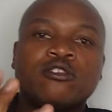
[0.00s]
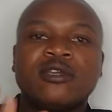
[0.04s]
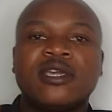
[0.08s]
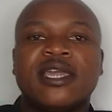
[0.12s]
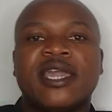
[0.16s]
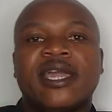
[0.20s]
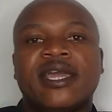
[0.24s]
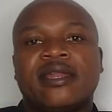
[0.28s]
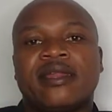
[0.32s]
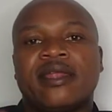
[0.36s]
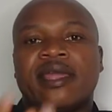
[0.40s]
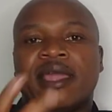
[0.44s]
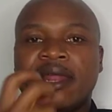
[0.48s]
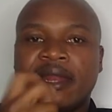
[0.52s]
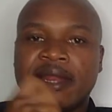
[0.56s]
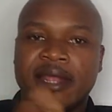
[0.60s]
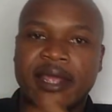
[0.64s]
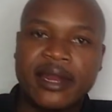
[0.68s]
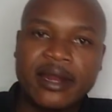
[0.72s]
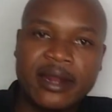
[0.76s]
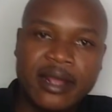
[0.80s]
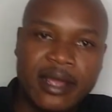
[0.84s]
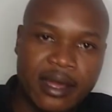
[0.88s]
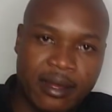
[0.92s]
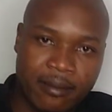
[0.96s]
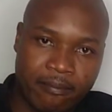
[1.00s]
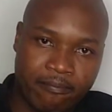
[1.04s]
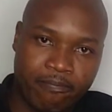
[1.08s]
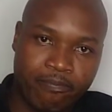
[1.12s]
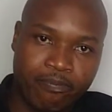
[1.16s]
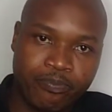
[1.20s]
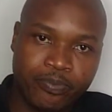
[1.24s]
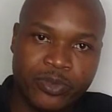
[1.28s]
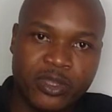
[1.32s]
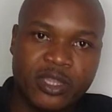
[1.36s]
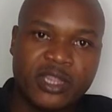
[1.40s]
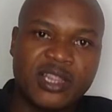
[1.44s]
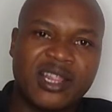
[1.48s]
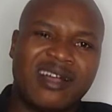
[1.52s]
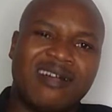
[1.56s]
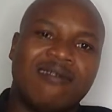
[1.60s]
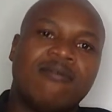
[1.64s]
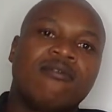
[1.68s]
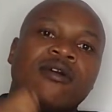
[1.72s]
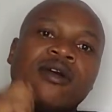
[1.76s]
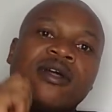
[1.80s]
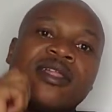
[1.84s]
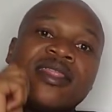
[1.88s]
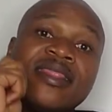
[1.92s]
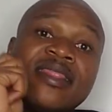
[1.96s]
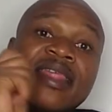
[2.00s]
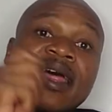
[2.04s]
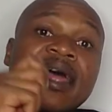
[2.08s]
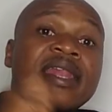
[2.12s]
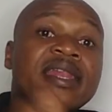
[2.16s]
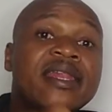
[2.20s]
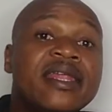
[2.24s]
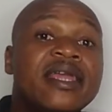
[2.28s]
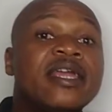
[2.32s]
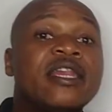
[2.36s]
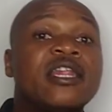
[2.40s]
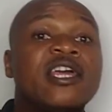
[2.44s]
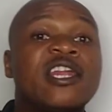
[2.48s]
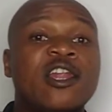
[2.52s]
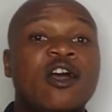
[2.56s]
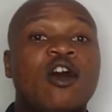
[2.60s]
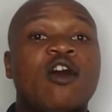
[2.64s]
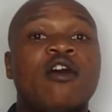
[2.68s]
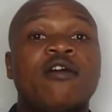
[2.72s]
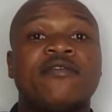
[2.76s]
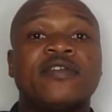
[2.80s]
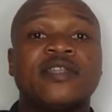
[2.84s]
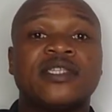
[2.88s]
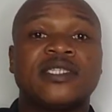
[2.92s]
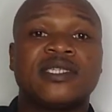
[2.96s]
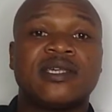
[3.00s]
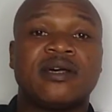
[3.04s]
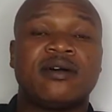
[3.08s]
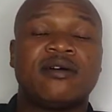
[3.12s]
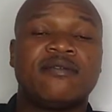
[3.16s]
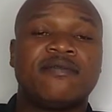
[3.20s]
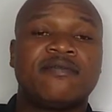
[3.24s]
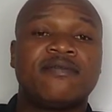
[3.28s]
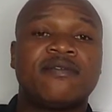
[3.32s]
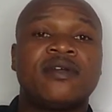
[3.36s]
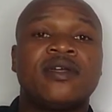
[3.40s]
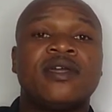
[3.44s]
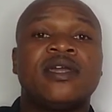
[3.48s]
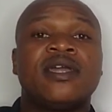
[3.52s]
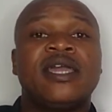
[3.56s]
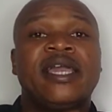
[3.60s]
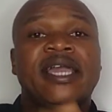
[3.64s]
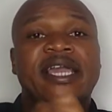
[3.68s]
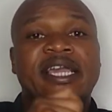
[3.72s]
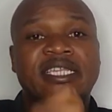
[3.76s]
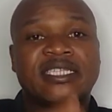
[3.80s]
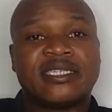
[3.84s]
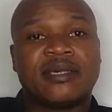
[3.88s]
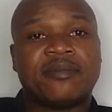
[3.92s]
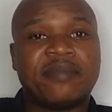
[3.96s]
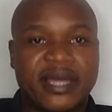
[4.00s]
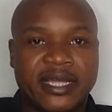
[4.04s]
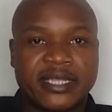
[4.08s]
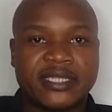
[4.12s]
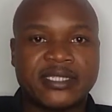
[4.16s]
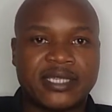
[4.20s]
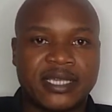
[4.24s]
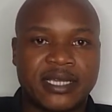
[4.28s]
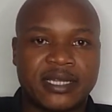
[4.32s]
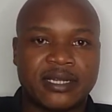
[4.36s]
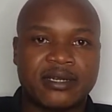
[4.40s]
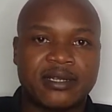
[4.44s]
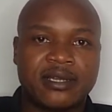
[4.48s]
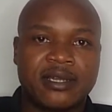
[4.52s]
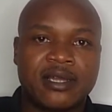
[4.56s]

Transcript: to get an income. Now, that in and of itself is a mindset.